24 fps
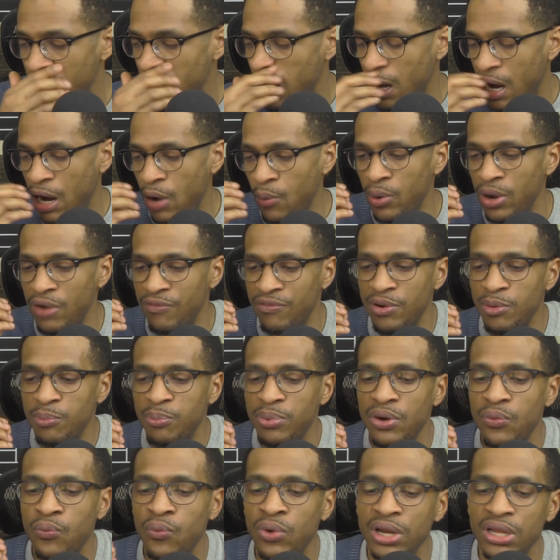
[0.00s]
However,
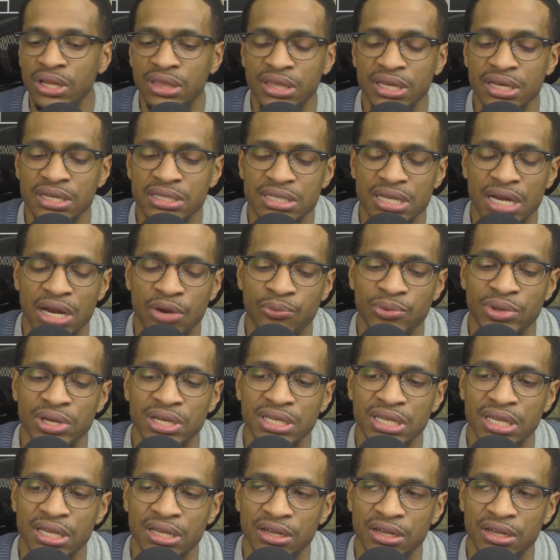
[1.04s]
but one of the things that I really did